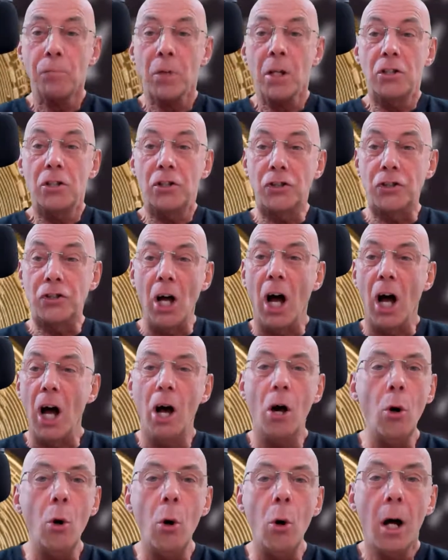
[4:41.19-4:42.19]

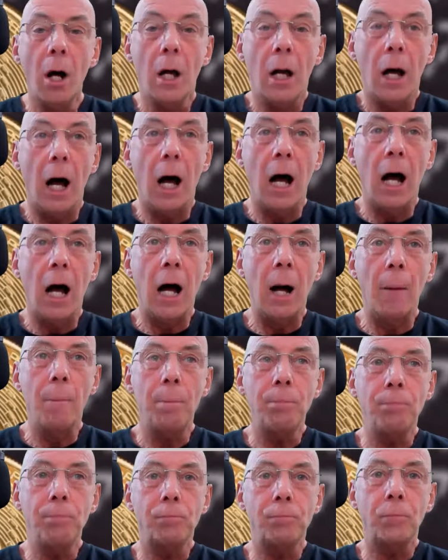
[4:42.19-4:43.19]
So,
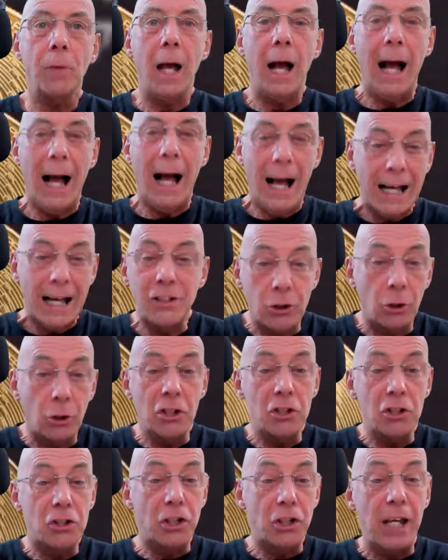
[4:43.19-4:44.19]
as you
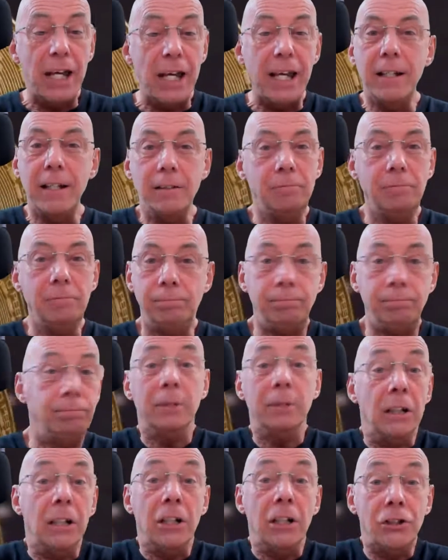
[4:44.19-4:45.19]
can see,
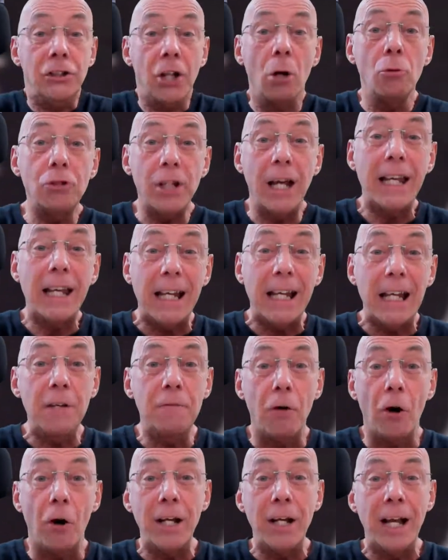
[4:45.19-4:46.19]
don't take any
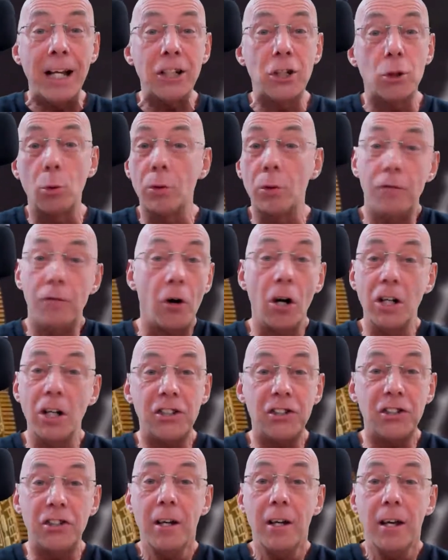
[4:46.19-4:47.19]
financial
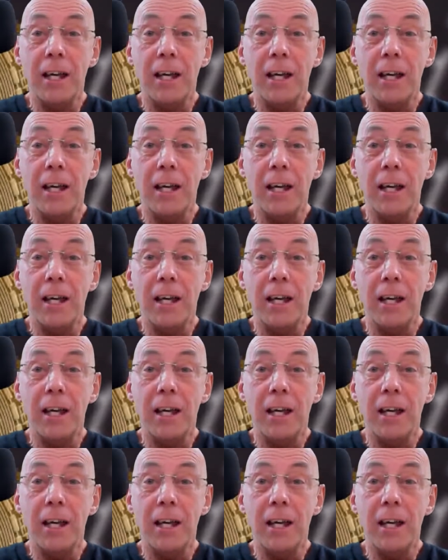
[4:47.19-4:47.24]
advice.